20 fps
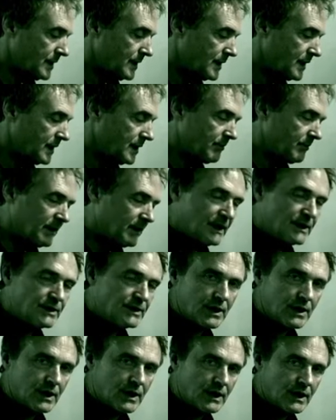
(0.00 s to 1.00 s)
In a major
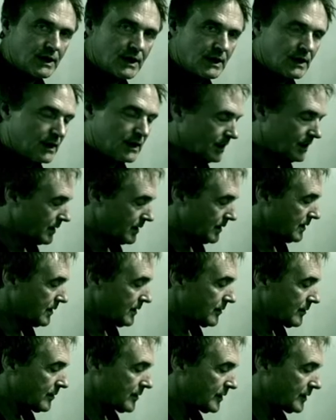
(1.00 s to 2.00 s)
key,
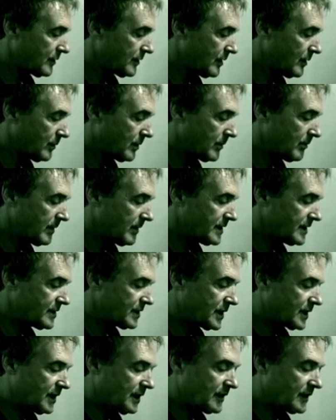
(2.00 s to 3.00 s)
there's only one major
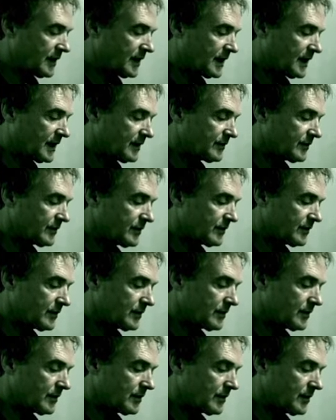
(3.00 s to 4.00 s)
key that has
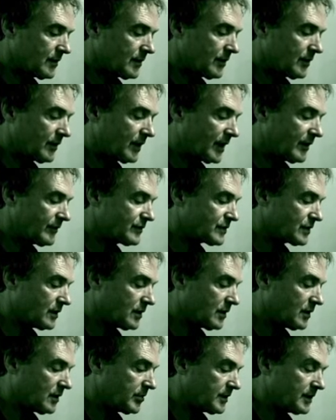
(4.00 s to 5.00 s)
an F
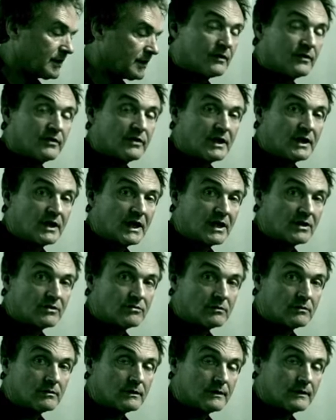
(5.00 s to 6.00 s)
sharp and a C
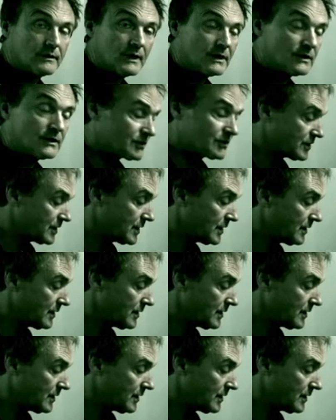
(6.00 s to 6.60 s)
natural, and that's G.